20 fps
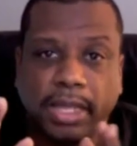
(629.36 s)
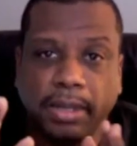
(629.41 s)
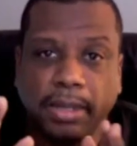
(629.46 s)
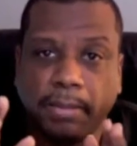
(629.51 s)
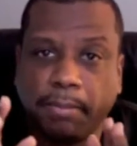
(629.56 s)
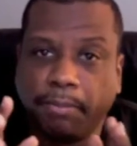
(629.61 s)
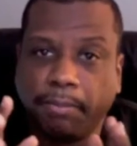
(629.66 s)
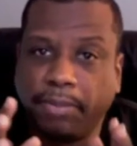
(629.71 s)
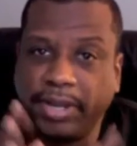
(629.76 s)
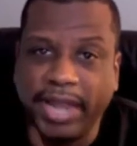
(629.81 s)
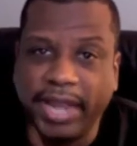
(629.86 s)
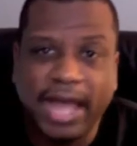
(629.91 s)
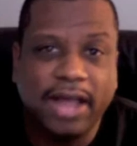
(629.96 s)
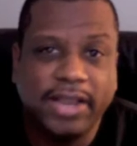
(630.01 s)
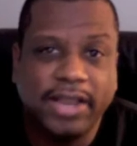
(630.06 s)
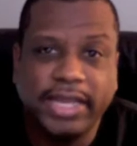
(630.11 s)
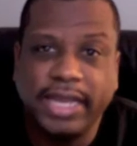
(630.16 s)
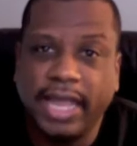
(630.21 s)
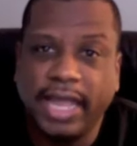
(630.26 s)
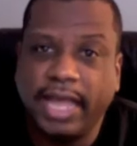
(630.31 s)
not
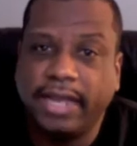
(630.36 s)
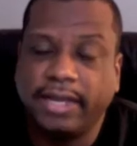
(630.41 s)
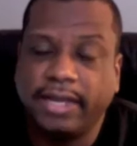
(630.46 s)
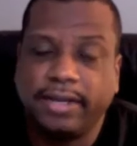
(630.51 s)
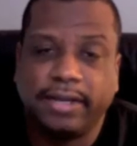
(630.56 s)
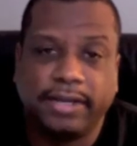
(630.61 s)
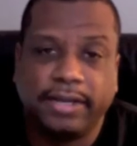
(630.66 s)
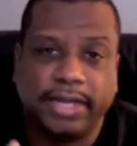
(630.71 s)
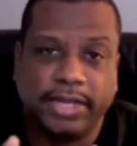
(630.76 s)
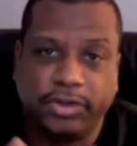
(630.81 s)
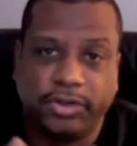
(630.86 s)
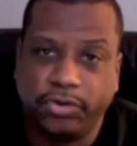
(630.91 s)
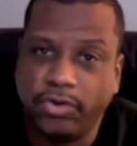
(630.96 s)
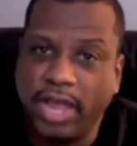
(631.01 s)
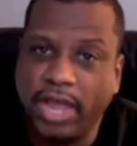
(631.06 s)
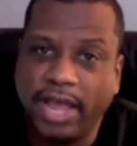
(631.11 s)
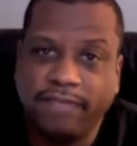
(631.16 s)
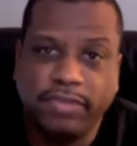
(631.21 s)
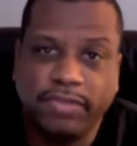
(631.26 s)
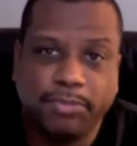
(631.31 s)
only that, they do
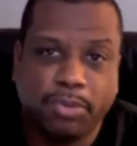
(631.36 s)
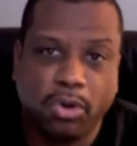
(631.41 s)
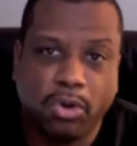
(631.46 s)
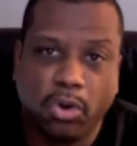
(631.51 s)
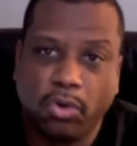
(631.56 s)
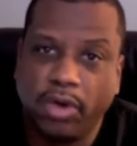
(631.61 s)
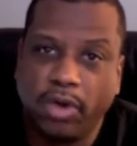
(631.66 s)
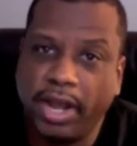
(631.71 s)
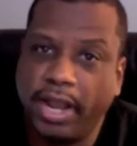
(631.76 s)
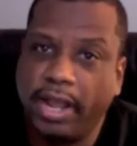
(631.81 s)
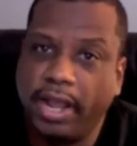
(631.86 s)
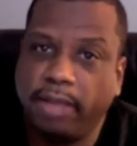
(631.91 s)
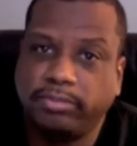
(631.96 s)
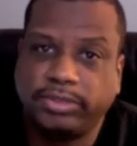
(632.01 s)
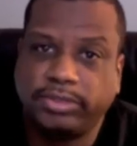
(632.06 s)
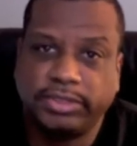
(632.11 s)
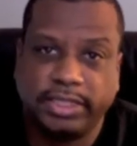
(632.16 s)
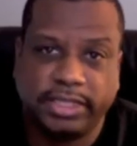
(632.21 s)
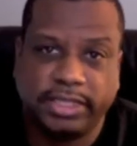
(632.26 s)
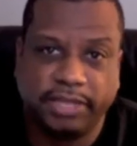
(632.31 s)
have the
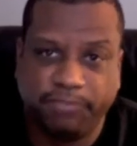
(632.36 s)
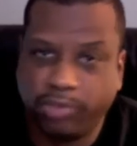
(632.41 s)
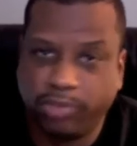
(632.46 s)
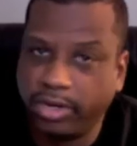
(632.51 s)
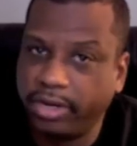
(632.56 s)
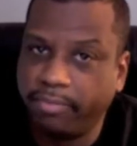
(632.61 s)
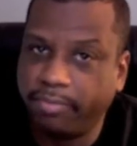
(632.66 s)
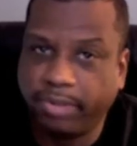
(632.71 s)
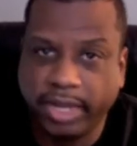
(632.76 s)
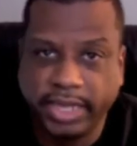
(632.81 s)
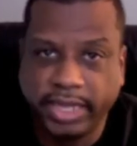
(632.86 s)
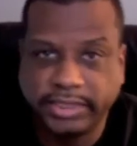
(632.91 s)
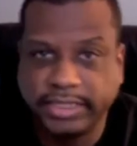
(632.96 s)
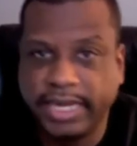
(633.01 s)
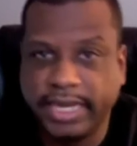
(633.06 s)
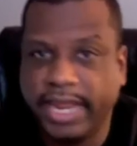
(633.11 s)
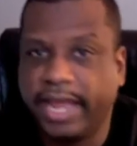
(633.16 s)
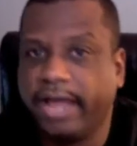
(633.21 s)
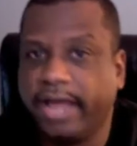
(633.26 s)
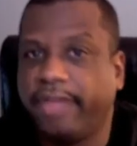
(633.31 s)
programs that they put in place
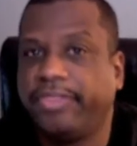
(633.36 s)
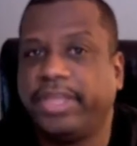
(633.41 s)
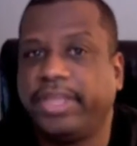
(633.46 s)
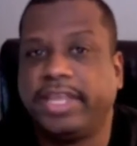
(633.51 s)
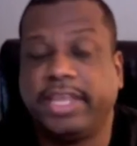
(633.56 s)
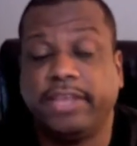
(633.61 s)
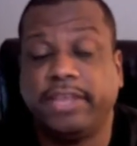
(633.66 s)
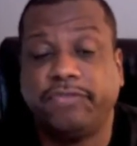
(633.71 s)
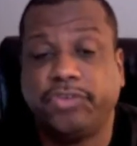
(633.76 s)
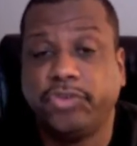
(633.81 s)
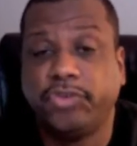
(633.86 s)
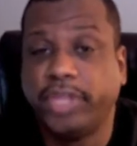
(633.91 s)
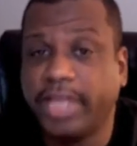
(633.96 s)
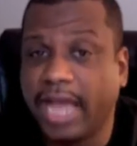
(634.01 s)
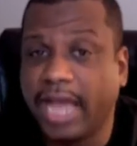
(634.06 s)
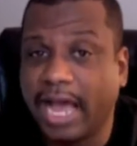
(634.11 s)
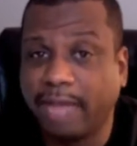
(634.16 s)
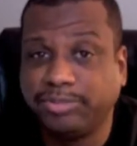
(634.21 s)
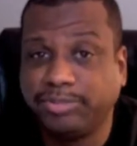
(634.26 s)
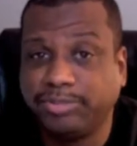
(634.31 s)
now that gives you
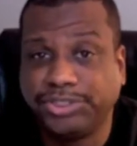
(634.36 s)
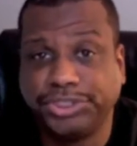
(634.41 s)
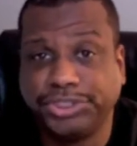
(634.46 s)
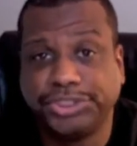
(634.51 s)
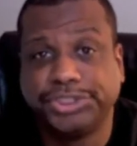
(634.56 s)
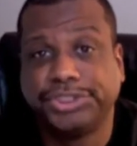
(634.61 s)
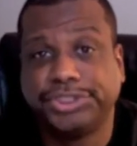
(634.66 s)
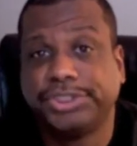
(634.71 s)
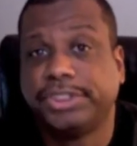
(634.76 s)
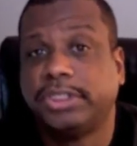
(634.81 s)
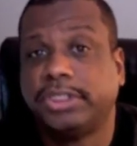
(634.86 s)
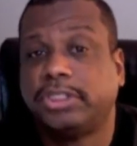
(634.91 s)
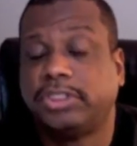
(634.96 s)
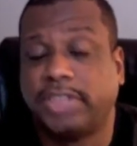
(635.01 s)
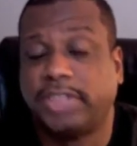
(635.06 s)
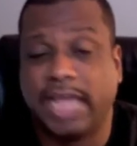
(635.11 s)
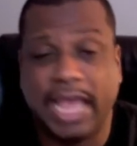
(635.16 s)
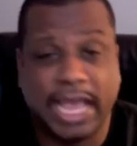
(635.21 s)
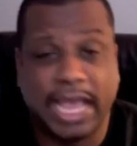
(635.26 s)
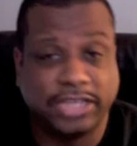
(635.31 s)
the option
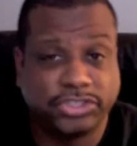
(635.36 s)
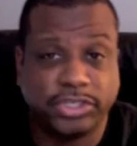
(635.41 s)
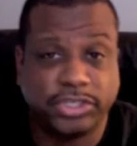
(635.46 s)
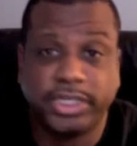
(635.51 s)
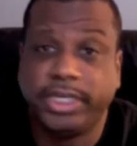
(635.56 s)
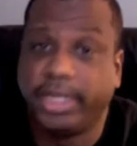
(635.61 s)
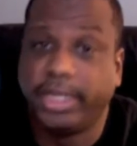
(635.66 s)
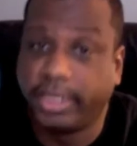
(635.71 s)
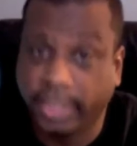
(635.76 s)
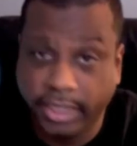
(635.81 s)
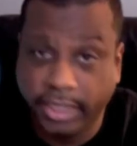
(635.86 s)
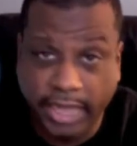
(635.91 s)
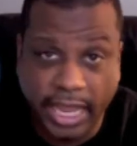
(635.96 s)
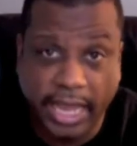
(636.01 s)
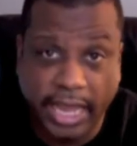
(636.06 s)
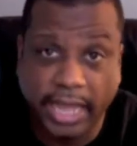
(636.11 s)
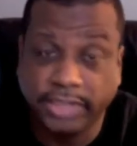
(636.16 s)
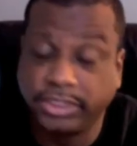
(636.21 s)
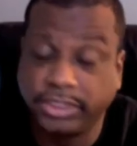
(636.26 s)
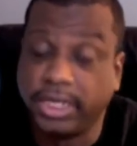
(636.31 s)
to actually get the
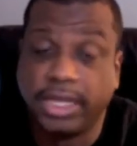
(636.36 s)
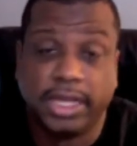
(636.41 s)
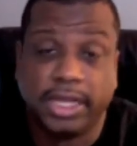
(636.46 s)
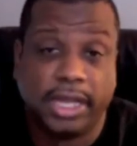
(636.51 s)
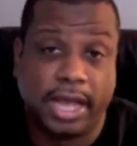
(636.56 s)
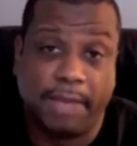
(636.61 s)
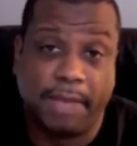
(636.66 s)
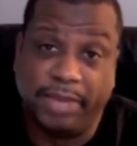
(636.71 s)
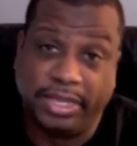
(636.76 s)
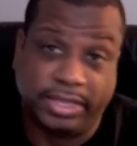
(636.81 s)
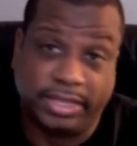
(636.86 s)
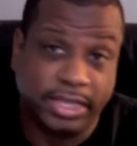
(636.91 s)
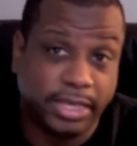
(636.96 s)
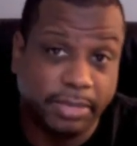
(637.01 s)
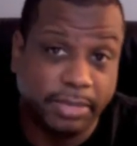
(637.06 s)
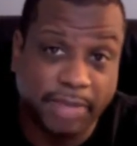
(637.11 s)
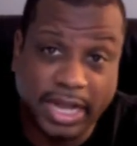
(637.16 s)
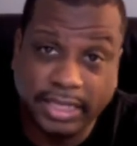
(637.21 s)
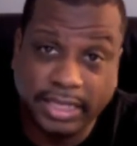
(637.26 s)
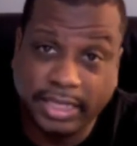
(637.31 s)
cash. I mean, think
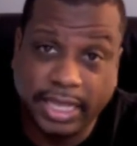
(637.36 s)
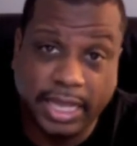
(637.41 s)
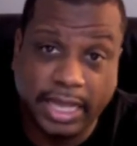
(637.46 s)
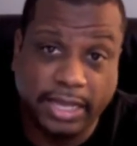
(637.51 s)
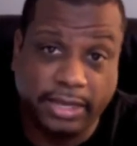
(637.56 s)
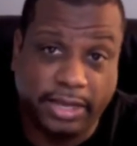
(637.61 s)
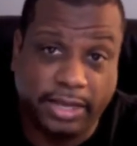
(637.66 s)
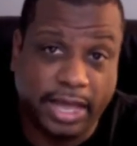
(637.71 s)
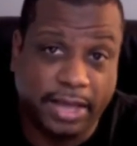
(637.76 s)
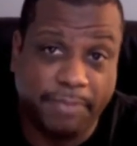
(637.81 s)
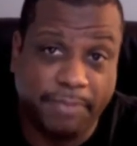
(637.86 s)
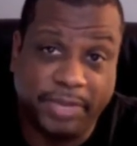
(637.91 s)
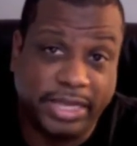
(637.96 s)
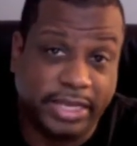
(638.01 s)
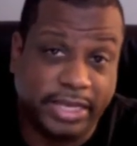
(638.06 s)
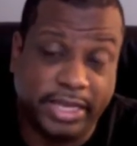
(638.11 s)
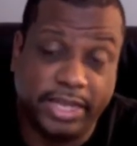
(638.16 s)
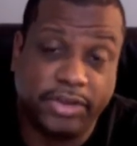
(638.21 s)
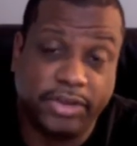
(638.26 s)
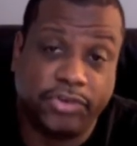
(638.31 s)
about that. I
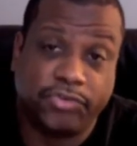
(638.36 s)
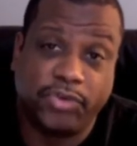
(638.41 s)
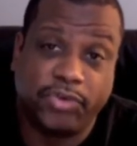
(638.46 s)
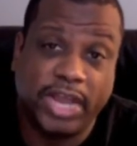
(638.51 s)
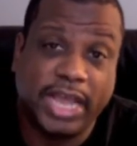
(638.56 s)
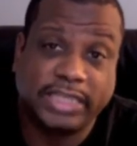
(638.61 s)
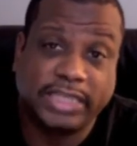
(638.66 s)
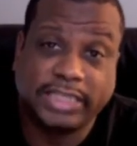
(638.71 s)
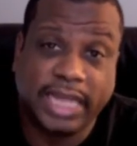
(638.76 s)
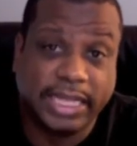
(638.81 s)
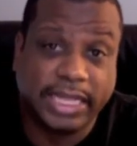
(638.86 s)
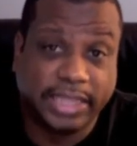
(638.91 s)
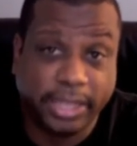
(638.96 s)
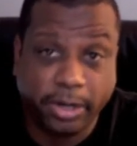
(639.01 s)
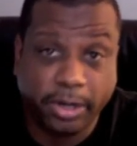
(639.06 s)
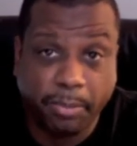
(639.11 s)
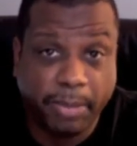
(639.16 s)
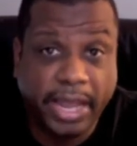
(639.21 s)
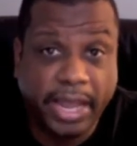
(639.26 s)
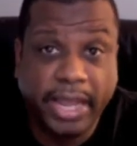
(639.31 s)
mean, the industry acts like
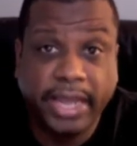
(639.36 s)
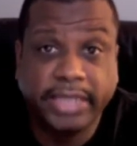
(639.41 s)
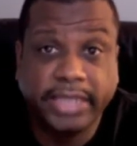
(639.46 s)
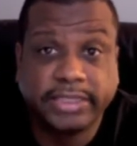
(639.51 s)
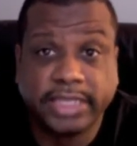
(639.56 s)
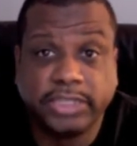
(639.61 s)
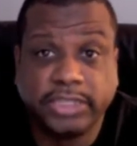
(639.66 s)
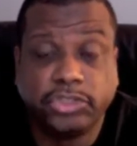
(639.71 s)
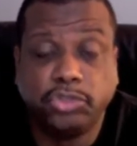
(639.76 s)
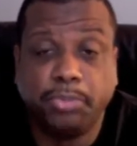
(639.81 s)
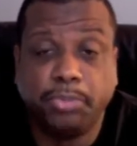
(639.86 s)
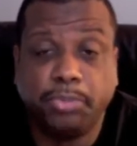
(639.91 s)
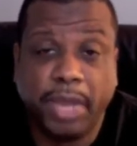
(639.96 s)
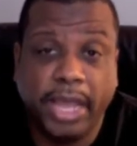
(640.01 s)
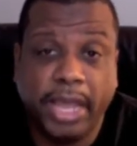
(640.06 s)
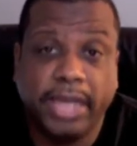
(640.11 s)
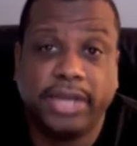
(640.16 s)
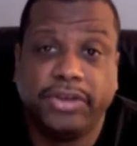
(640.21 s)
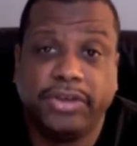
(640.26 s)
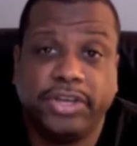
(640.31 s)
they're amazed that you
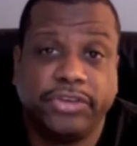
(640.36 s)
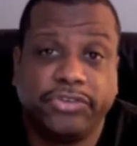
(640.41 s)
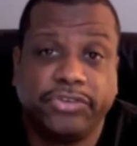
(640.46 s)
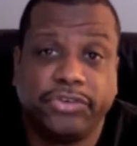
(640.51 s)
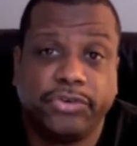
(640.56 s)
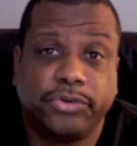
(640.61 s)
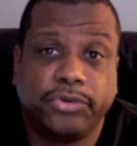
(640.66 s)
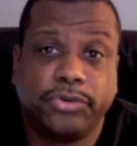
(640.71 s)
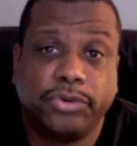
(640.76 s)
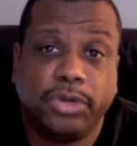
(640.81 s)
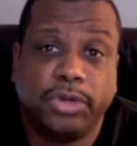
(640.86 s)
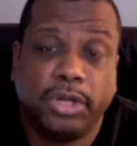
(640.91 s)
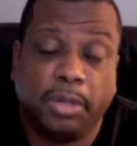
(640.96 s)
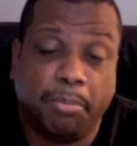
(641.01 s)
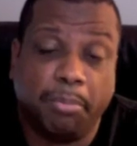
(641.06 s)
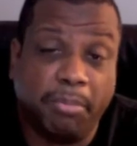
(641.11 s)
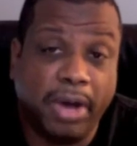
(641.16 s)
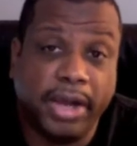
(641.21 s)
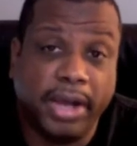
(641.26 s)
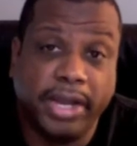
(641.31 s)
paid additional
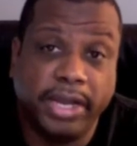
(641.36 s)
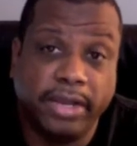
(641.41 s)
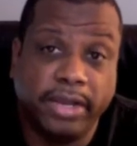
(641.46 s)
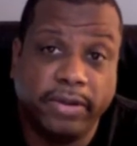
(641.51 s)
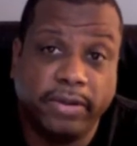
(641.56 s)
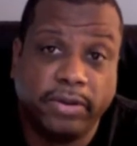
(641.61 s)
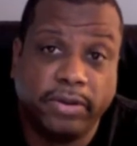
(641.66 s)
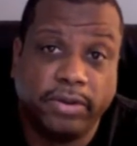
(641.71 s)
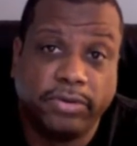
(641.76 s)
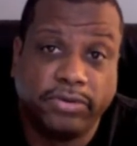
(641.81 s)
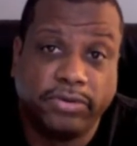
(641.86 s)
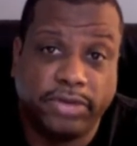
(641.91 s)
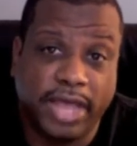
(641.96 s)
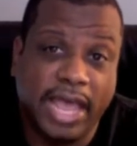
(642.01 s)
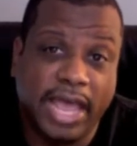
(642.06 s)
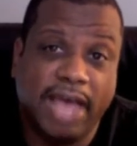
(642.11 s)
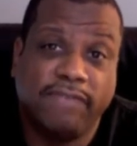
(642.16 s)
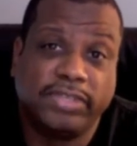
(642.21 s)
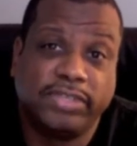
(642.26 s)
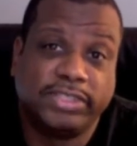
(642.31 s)
money to
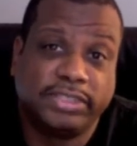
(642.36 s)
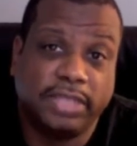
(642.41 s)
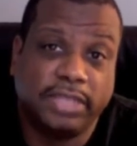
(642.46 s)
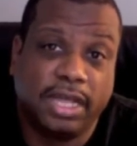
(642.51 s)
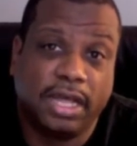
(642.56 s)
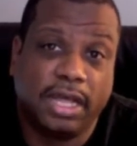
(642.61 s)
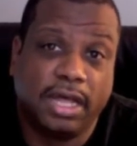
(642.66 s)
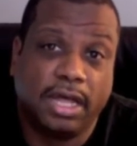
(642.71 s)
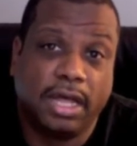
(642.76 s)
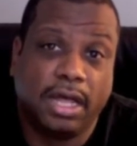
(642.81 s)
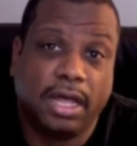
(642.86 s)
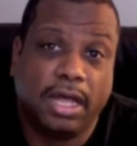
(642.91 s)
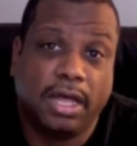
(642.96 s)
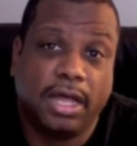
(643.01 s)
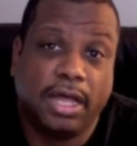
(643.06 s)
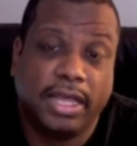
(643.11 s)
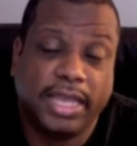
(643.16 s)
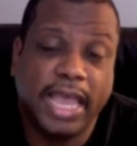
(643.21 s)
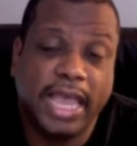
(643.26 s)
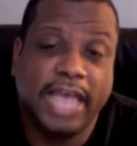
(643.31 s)
have
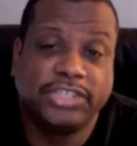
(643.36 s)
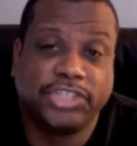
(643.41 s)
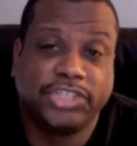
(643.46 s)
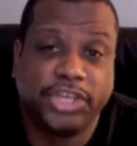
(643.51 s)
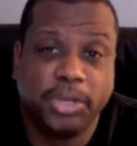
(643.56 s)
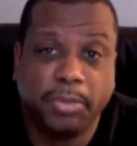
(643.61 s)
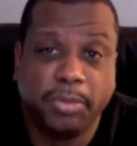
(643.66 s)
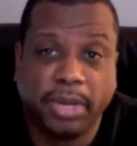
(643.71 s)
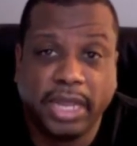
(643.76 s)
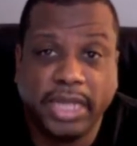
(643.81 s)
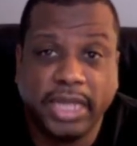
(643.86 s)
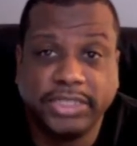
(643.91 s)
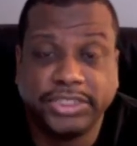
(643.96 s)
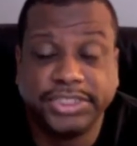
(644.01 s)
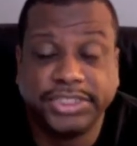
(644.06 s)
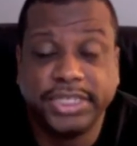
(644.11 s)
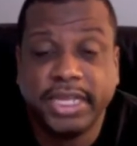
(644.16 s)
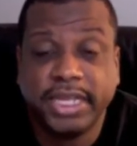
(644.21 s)
a cash accumulation,